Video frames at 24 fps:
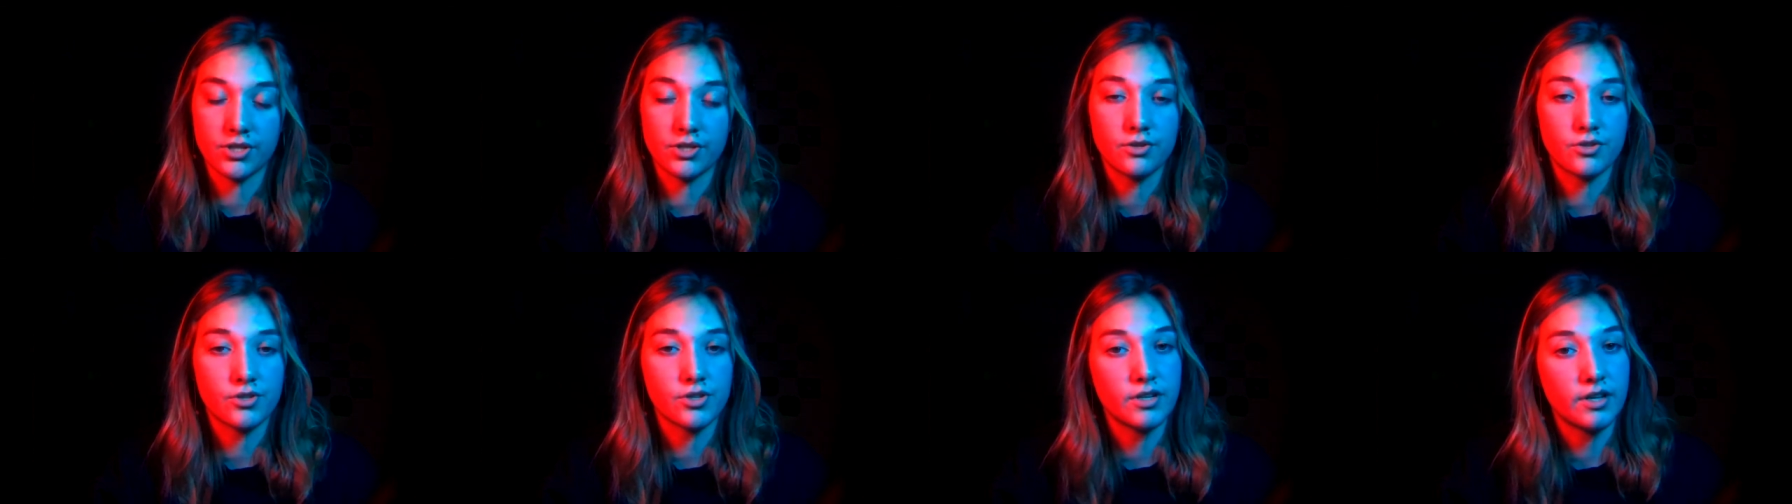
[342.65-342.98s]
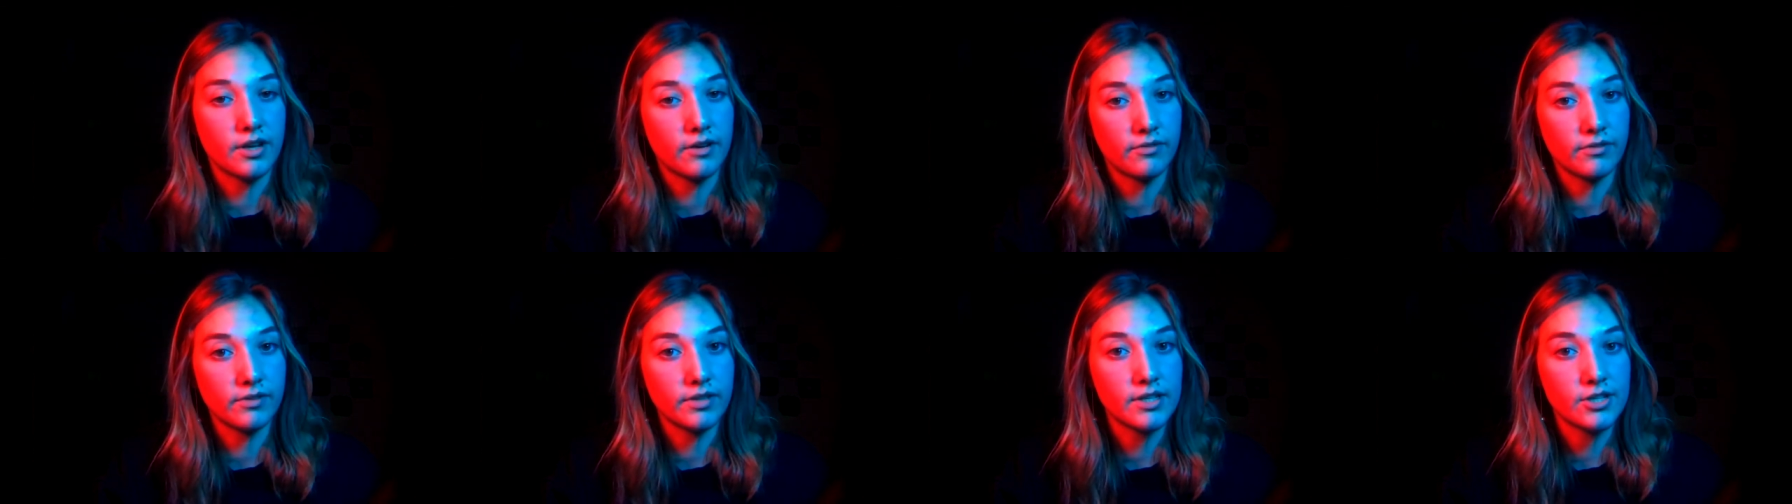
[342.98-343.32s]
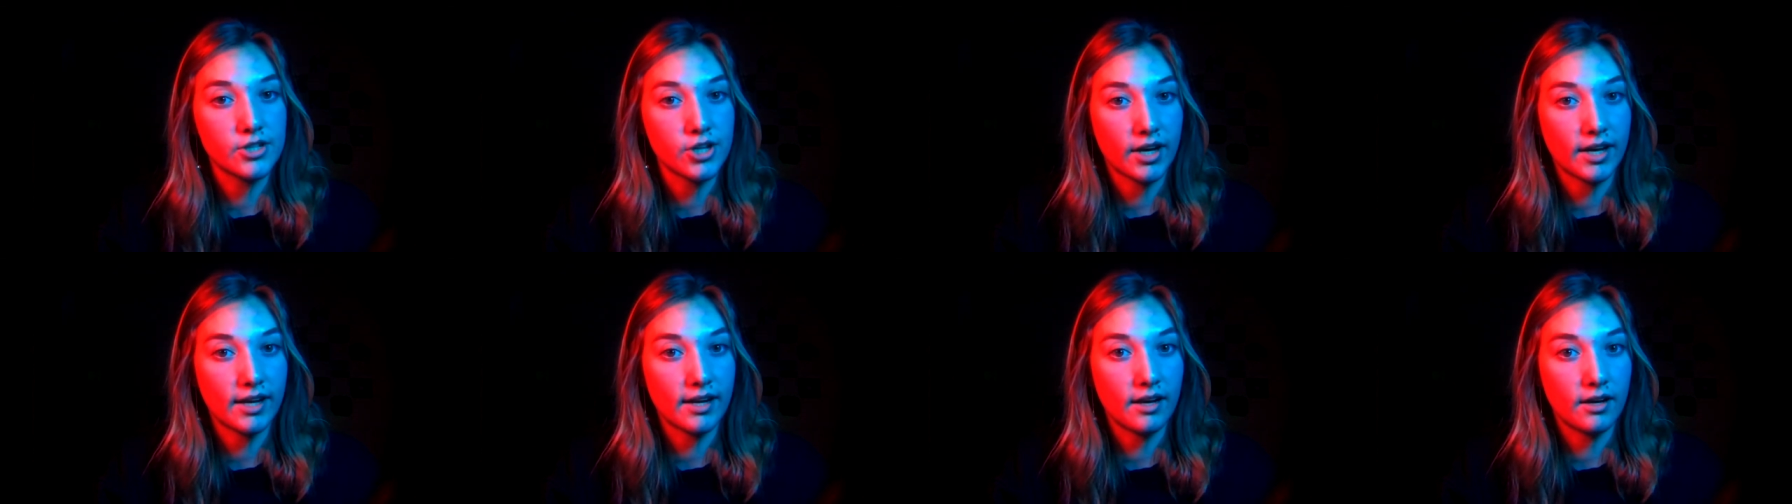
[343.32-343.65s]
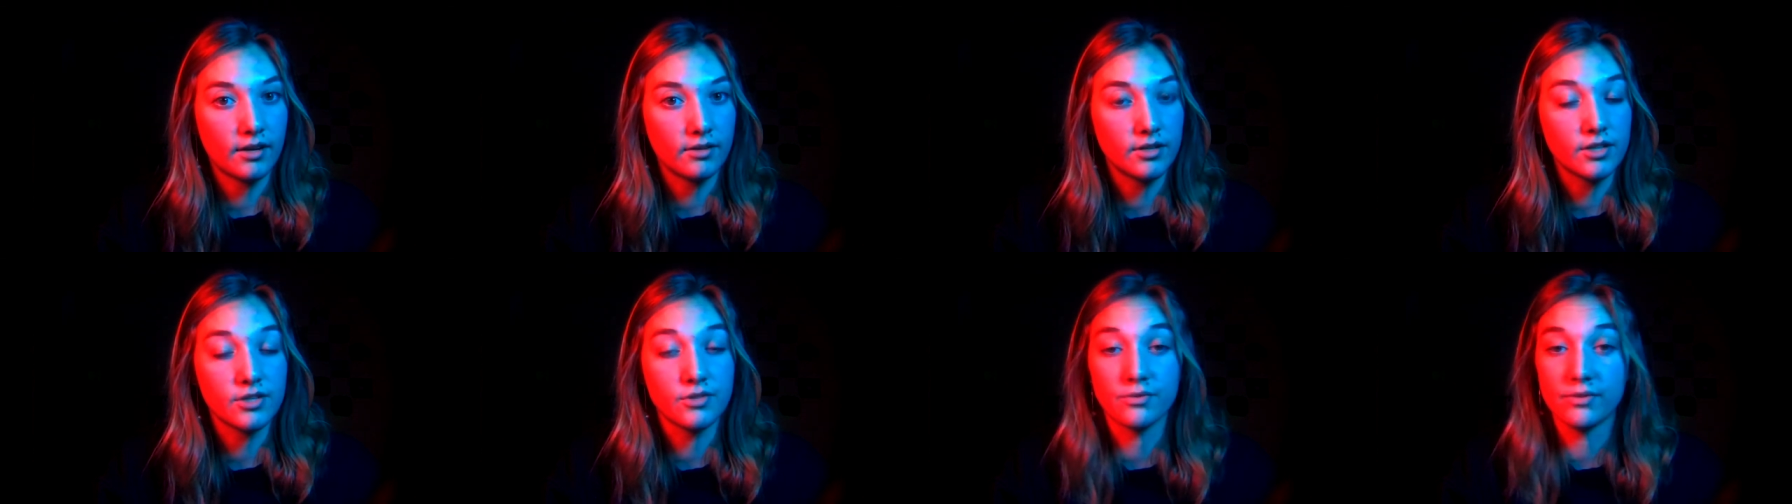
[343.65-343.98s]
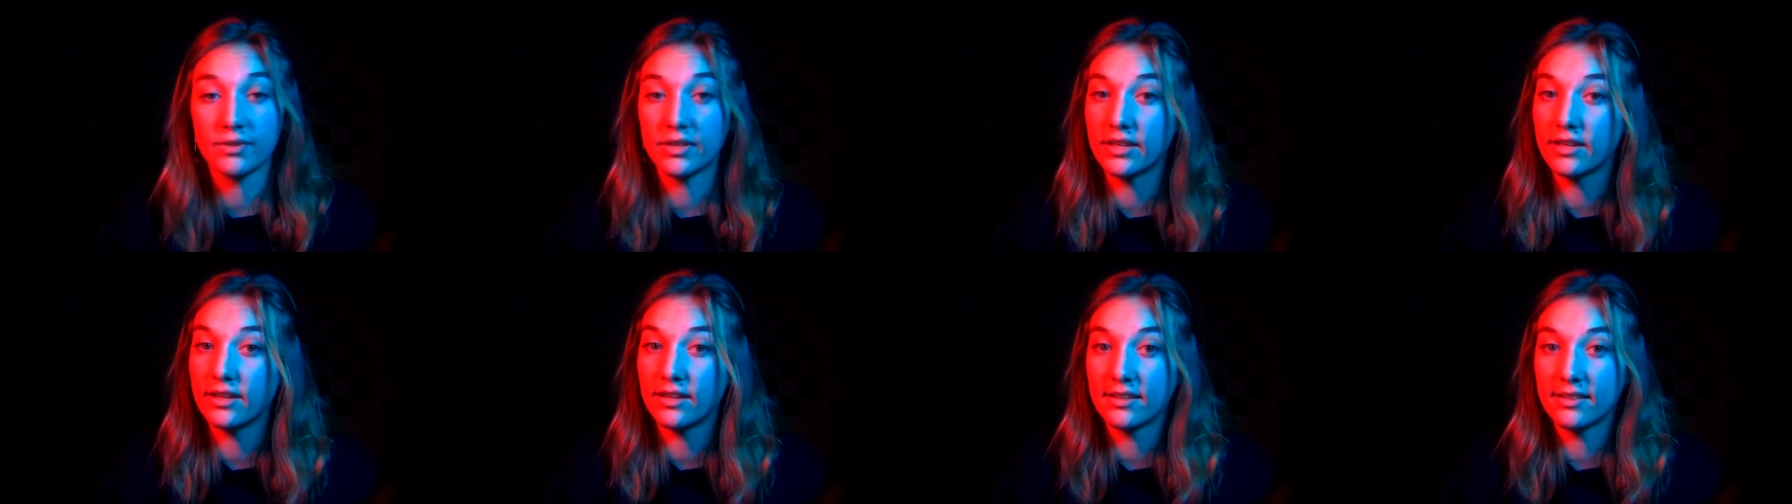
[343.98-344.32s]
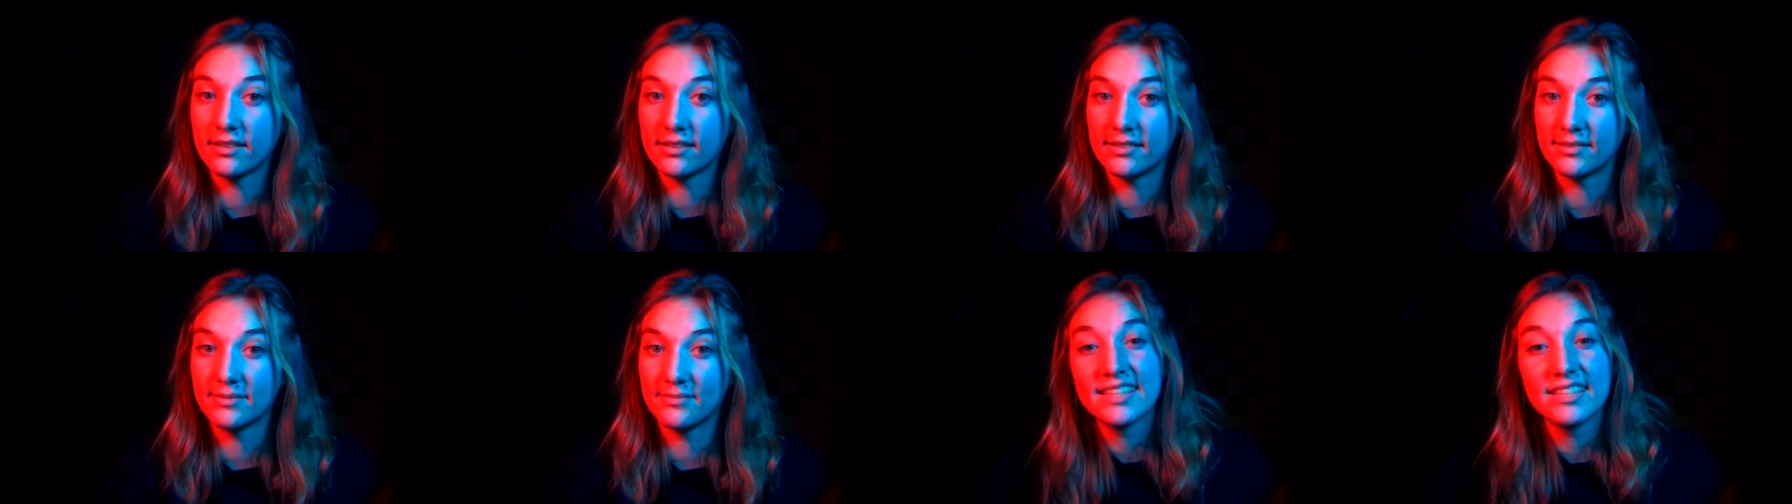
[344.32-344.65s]
you should definitely check it out. It's really
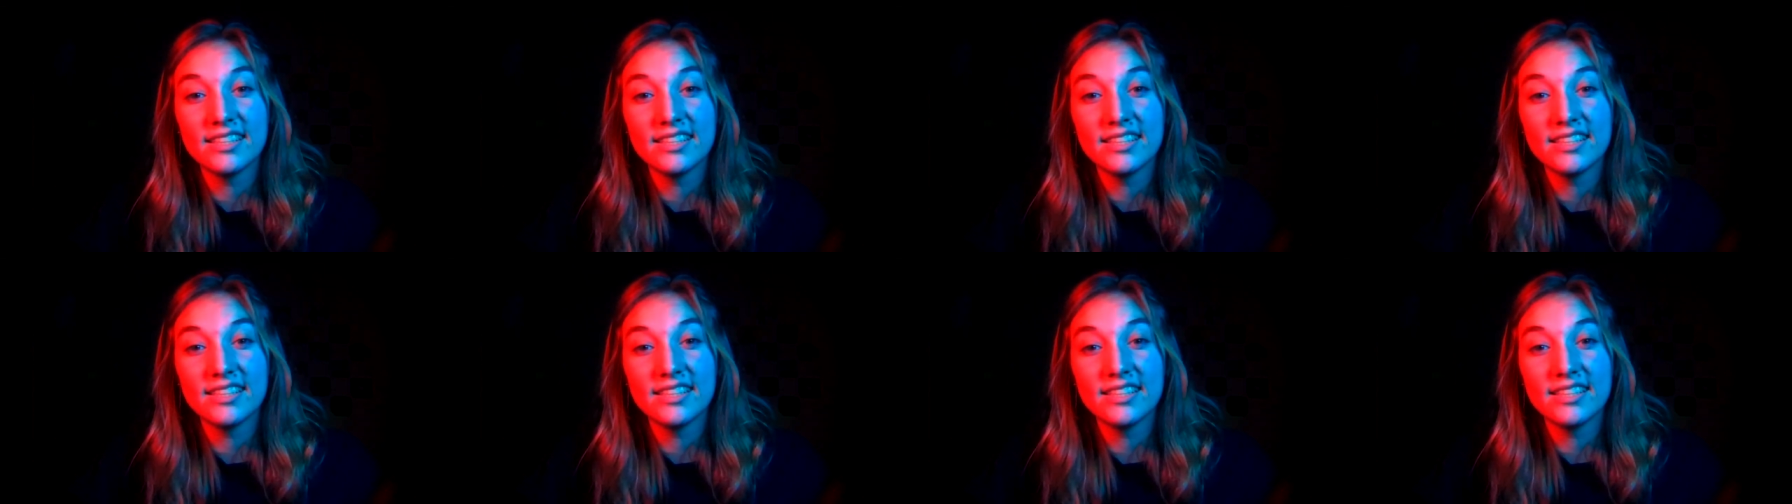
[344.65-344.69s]
good.